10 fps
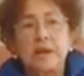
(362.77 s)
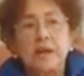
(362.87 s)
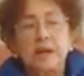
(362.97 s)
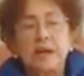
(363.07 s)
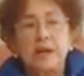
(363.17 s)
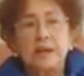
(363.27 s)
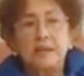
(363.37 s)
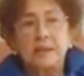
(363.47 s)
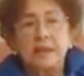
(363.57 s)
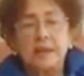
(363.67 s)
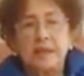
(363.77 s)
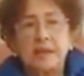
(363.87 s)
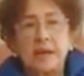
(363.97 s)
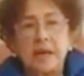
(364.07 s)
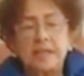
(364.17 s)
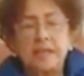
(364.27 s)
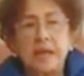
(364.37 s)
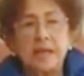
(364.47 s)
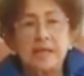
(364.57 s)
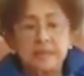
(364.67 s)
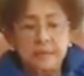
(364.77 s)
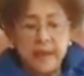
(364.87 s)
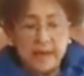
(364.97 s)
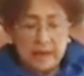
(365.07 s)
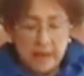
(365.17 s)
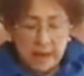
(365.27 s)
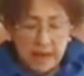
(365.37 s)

the ice candy man,